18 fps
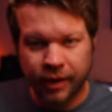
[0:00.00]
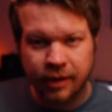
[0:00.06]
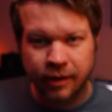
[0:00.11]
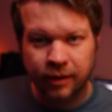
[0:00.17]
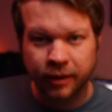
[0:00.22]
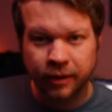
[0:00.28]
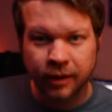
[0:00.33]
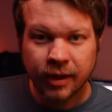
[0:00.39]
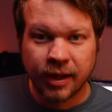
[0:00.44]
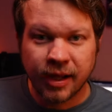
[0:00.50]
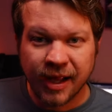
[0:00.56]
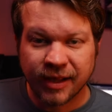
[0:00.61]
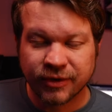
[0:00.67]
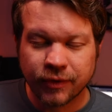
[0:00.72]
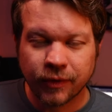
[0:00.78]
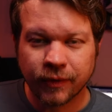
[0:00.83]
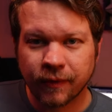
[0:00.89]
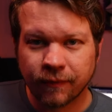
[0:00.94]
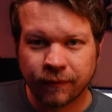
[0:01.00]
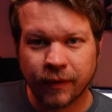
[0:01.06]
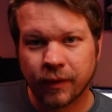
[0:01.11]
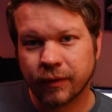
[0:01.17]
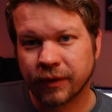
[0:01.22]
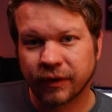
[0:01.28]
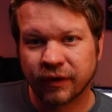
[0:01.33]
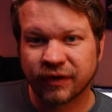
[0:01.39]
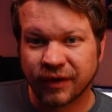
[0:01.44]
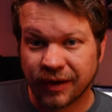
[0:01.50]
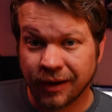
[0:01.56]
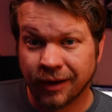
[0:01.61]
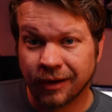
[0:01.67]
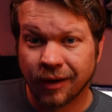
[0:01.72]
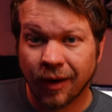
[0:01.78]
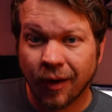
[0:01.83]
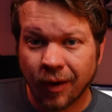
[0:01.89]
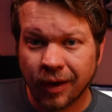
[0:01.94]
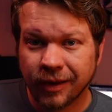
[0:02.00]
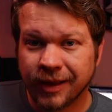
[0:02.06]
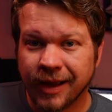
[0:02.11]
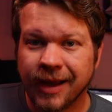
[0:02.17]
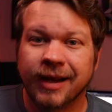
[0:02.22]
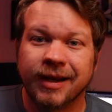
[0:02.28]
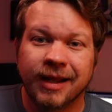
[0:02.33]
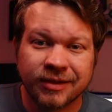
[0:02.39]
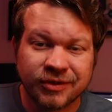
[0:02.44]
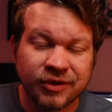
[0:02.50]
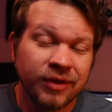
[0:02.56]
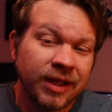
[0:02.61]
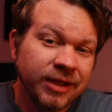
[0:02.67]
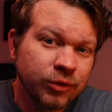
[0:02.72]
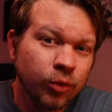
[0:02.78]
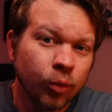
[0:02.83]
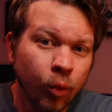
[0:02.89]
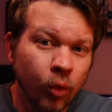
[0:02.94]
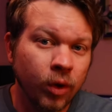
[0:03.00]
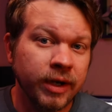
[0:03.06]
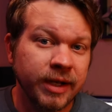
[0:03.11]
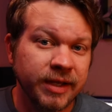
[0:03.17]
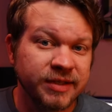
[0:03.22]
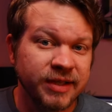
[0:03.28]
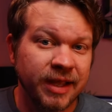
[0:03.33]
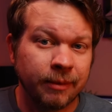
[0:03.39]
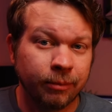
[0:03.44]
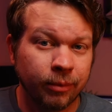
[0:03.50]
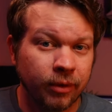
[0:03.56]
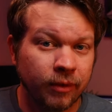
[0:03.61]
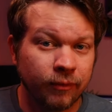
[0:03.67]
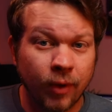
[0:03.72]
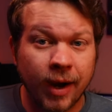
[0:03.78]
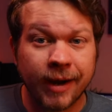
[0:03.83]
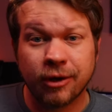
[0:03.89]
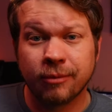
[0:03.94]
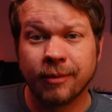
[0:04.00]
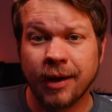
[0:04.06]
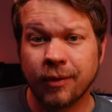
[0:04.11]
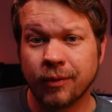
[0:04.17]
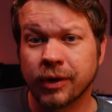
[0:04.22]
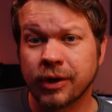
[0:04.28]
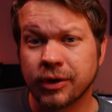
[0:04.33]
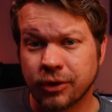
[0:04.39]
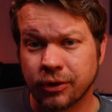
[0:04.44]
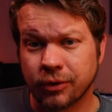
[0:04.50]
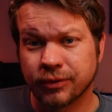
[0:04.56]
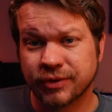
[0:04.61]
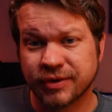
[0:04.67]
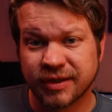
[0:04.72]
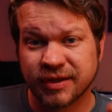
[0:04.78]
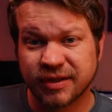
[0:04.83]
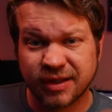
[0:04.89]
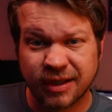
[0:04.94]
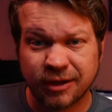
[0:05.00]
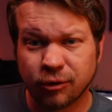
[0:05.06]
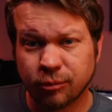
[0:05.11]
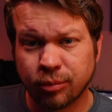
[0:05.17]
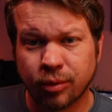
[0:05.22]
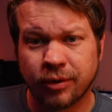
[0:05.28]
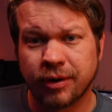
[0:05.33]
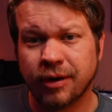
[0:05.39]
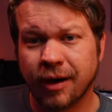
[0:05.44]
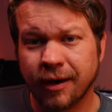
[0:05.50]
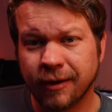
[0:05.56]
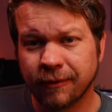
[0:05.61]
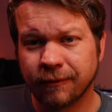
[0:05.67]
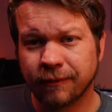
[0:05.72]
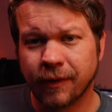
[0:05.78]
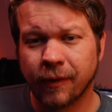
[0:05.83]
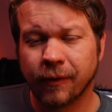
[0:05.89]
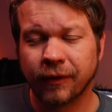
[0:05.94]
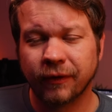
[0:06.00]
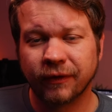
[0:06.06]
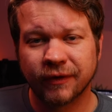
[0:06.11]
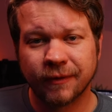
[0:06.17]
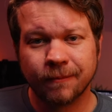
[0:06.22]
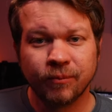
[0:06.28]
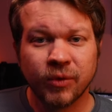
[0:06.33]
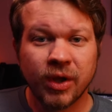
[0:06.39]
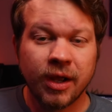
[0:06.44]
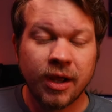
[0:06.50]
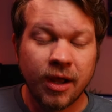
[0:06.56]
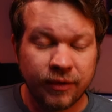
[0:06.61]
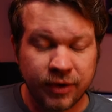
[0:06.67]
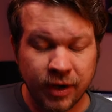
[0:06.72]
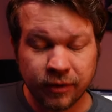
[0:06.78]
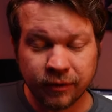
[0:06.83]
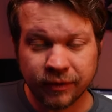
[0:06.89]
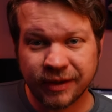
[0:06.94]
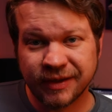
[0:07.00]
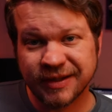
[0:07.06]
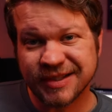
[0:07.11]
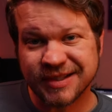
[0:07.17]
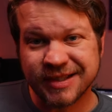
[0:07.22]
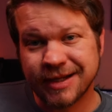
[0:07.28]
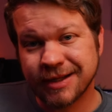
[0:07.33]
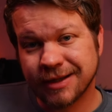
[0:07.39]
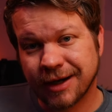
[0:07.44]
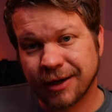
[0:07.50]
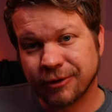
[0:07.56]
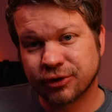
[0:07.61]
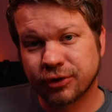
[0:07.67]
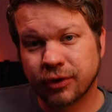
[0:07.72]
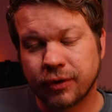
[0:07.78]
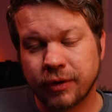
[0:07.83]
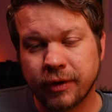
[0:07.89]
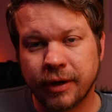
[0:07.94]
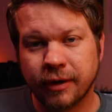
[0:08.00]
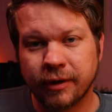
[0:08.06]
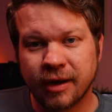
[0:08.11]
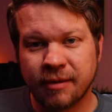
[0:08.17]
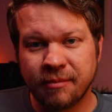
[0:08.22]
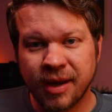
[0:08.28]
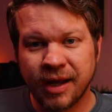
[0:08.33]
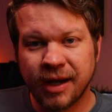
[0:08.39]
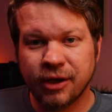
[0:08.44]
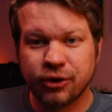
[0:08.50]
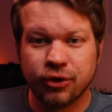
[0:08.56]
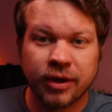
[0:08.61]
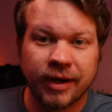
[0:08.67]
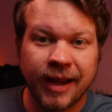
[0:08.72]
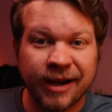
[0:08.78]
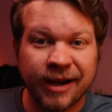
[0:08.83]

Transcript: here, it's going to focus in on that. And so that's one example of why you might want to use this single point autofocus. The other thing that's neat that I'll show you here in a minute, you can